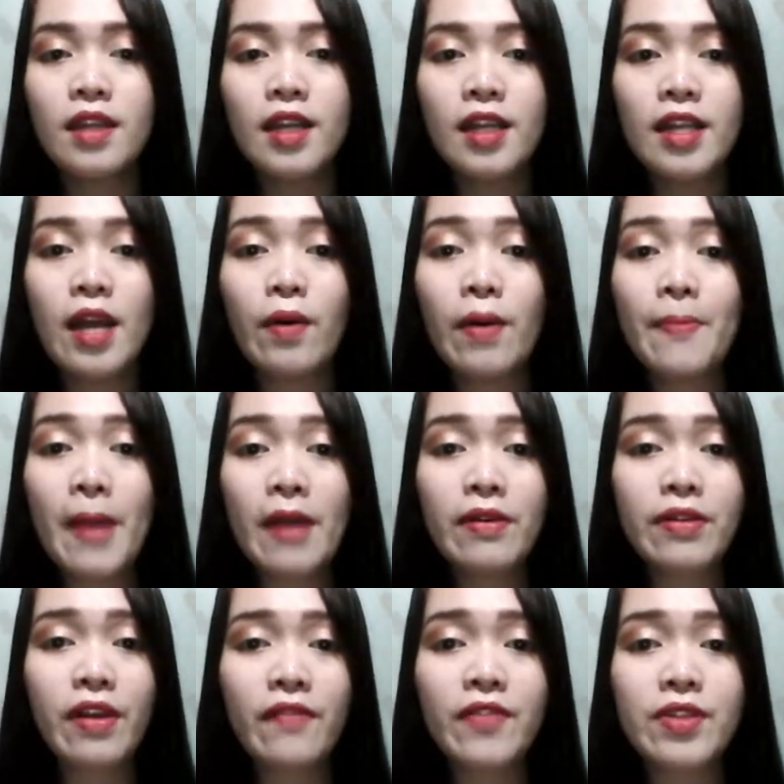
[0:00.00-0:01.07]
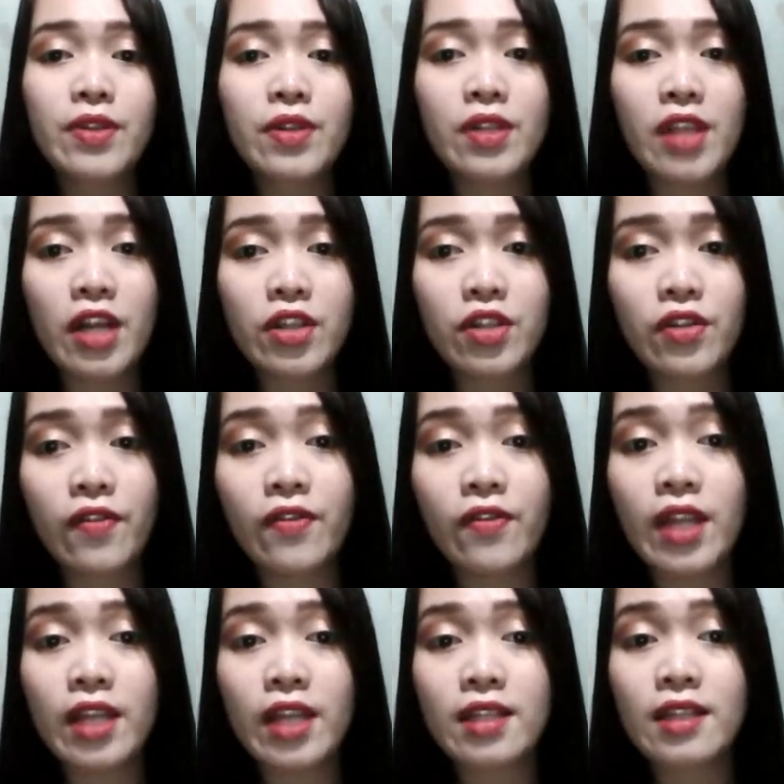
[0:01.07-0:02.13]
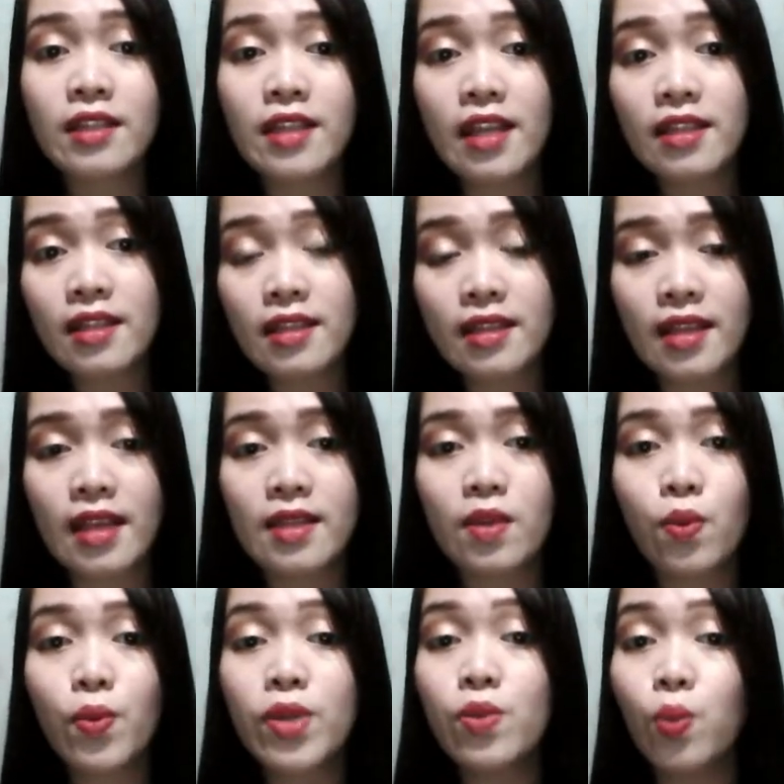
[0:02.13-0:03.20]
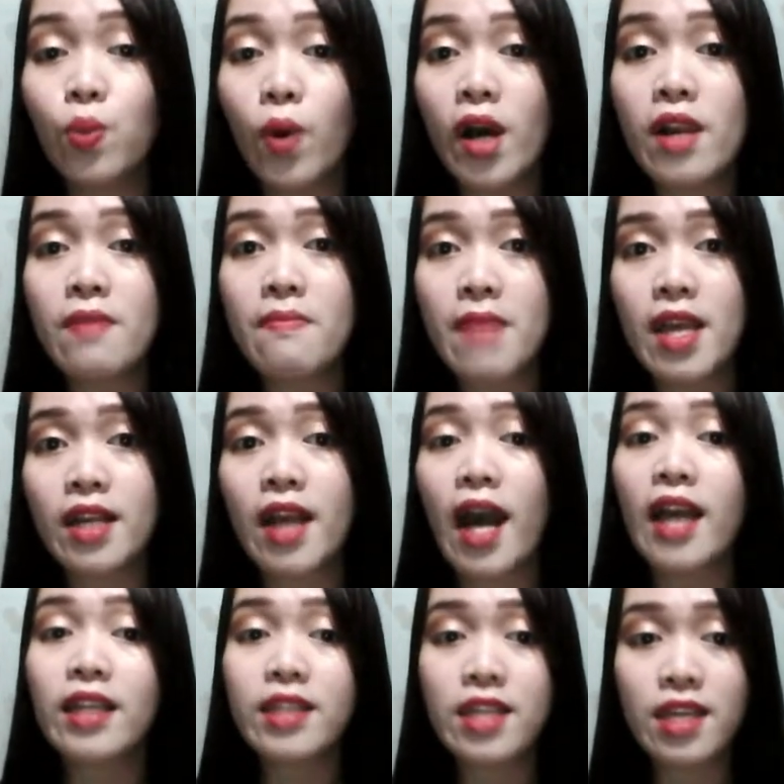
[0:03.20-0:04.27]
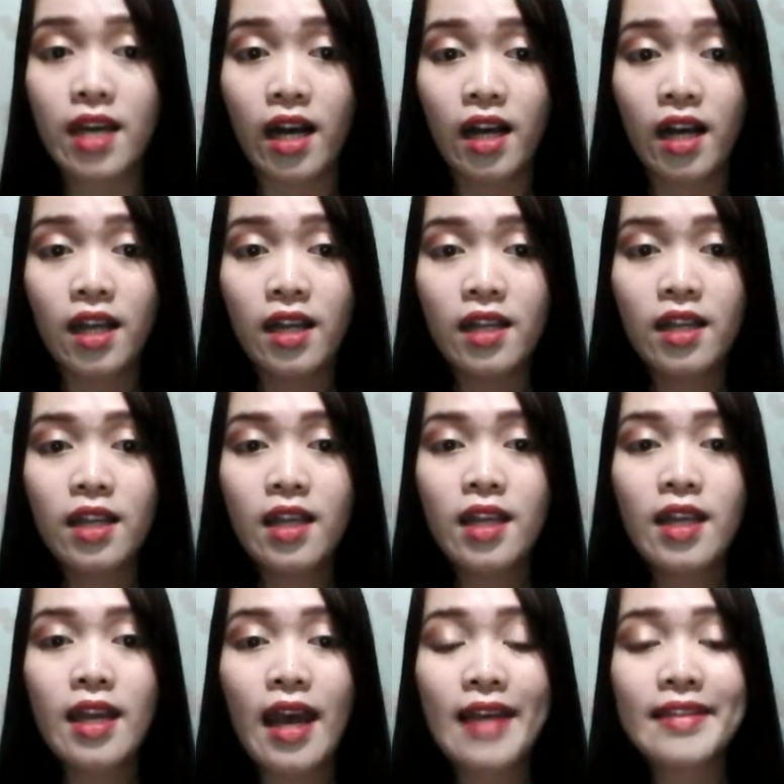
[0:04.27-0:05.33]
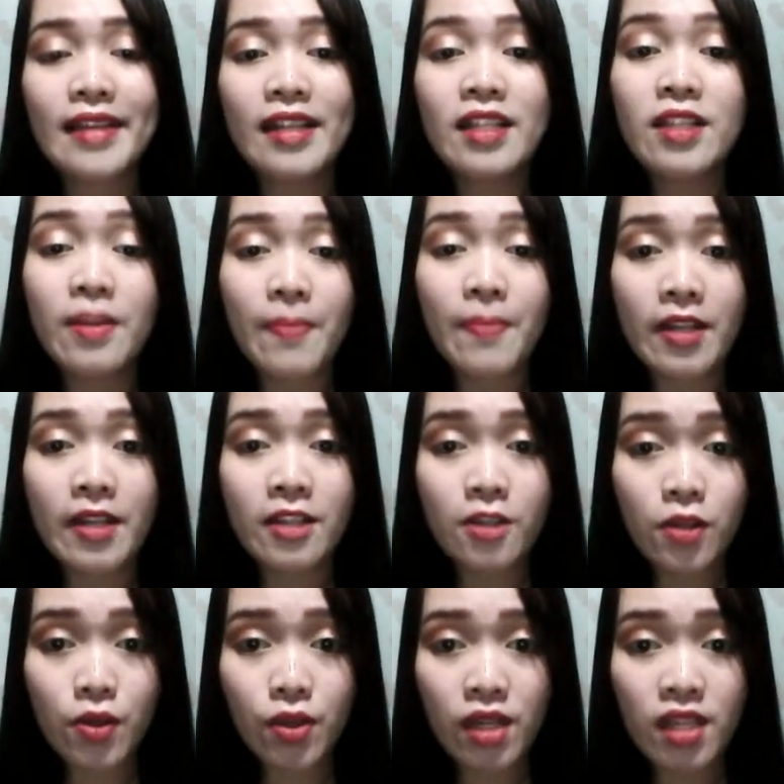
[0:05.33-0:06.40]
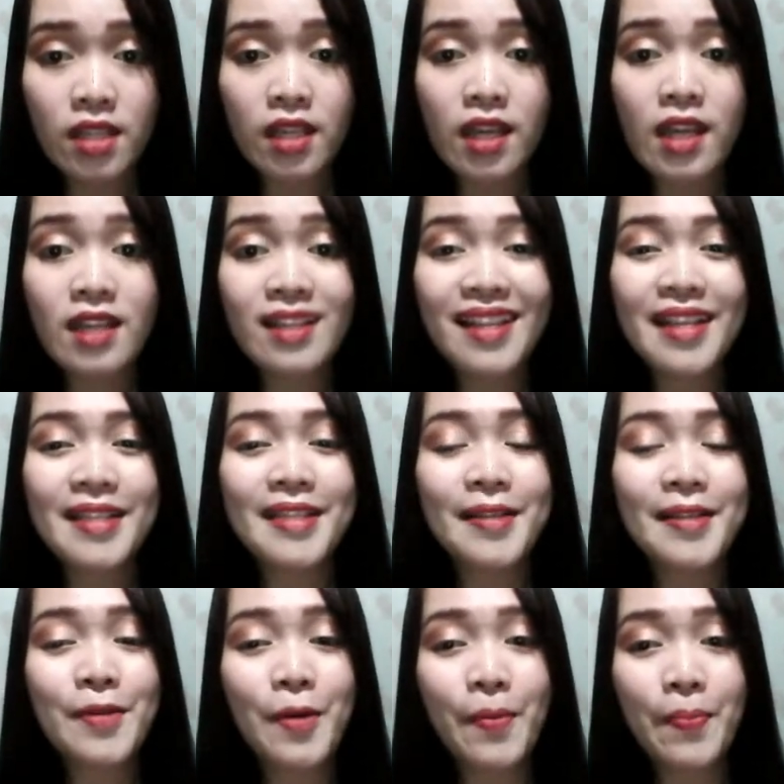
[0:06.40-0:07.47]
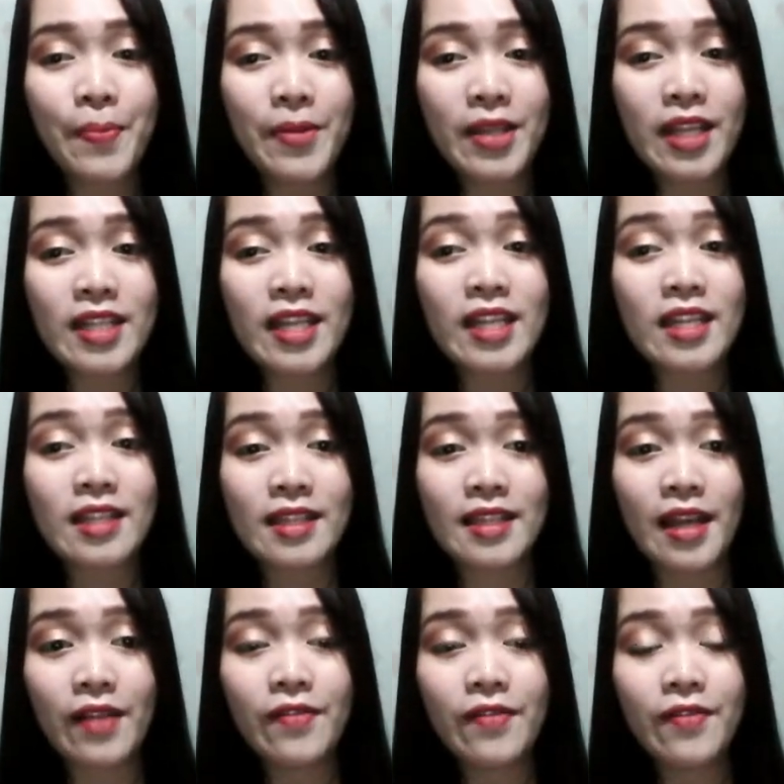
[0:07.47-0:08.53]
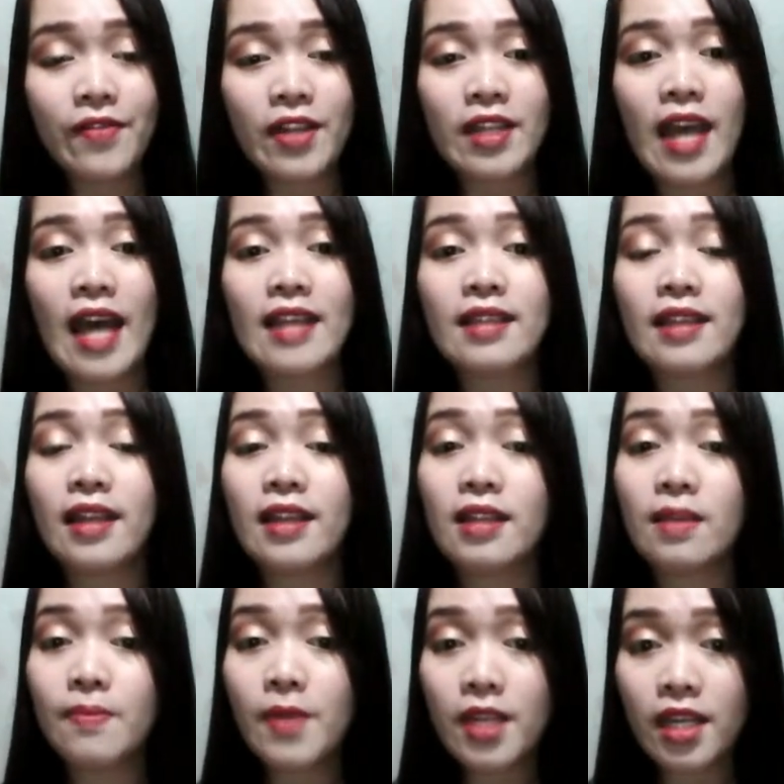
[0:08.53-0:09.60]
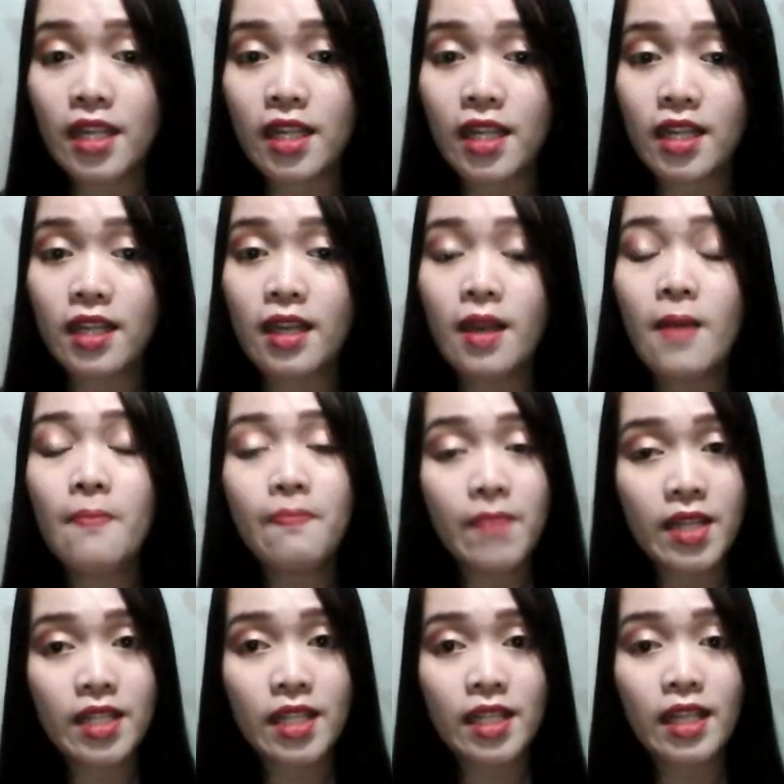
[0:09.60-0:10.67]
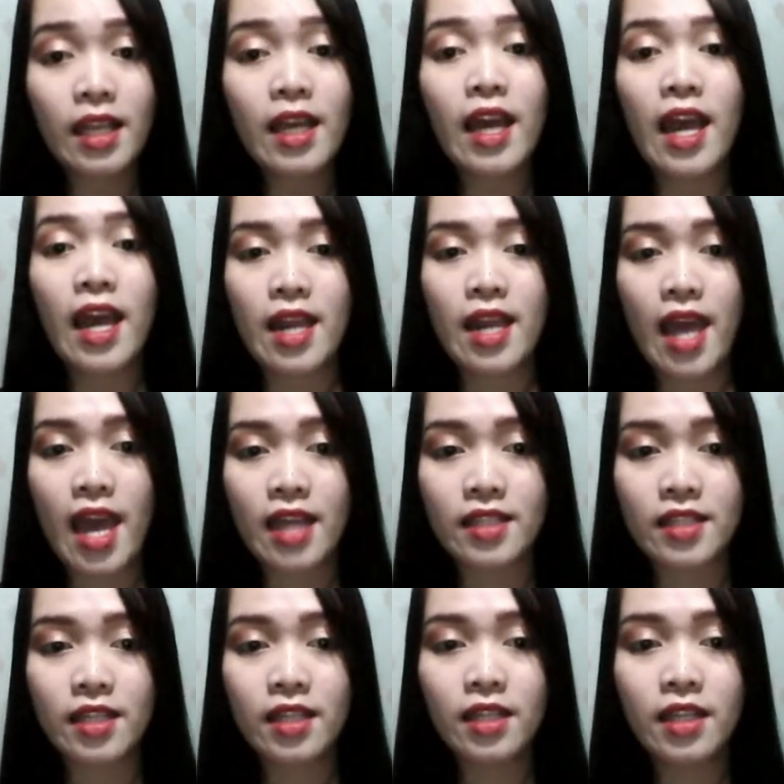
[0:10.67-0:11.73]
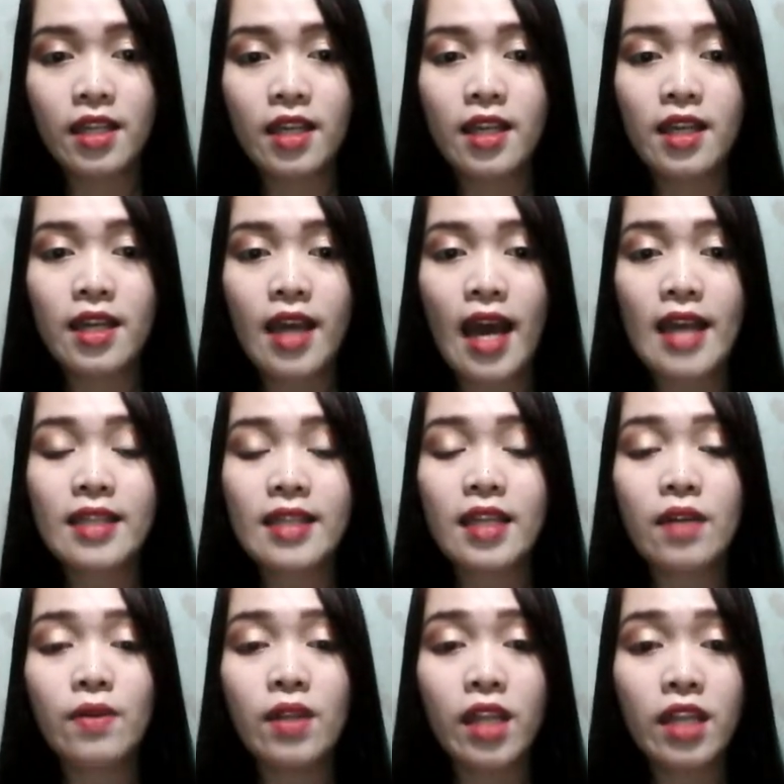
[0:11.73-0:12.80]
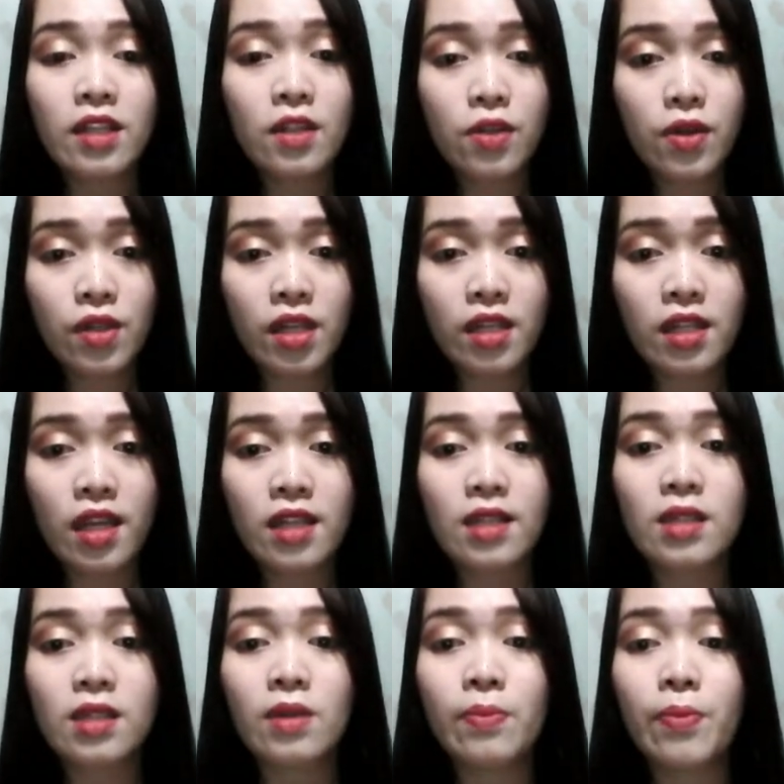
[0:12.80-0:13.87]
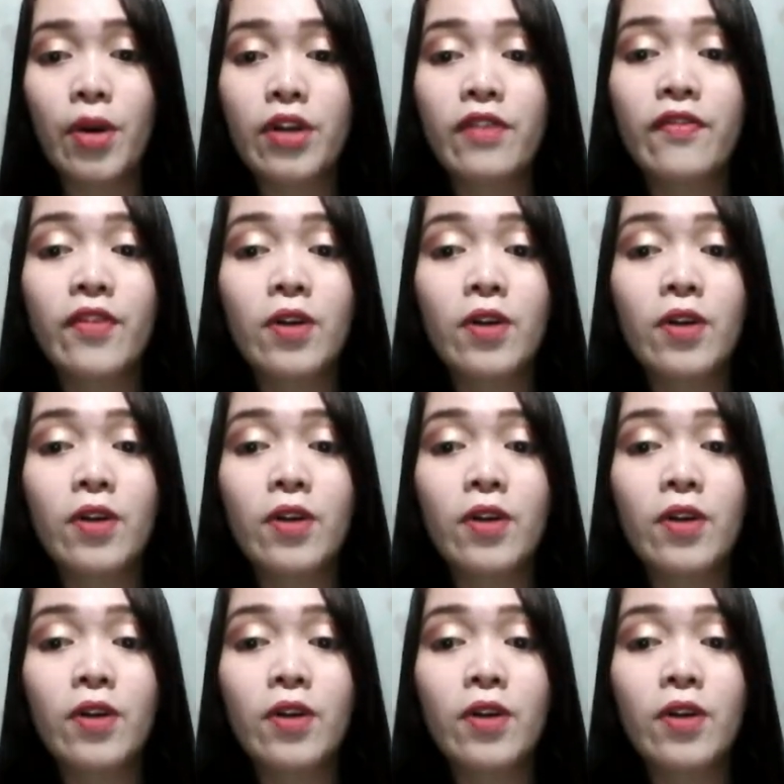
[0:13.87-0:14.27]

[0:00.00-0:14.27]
Now, a paragraph is a collection of related sentences with one main idea. As an independent unit, it is complete in itself. It has its beginning, middle, and end. As a related unit, it is a part of a